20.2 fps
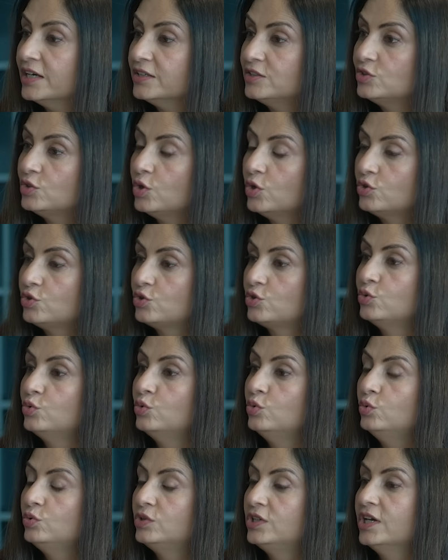that's not
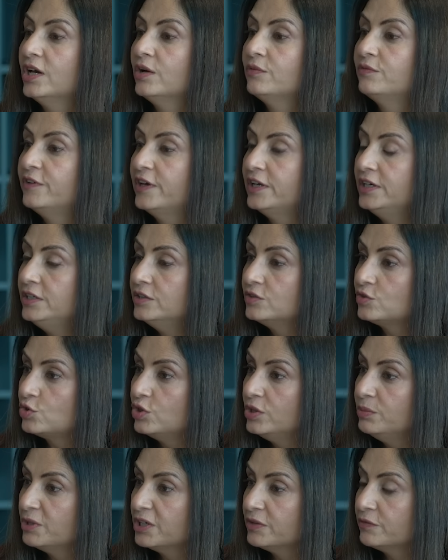true they are very
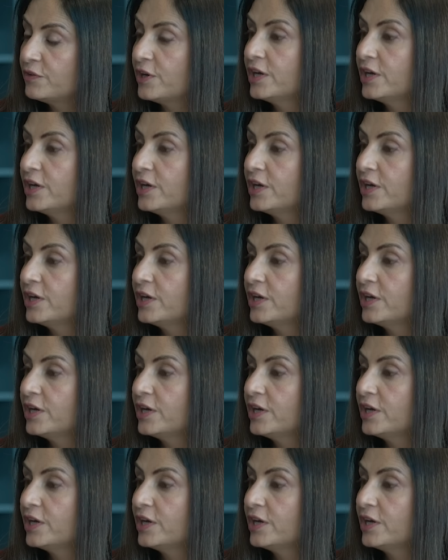streaming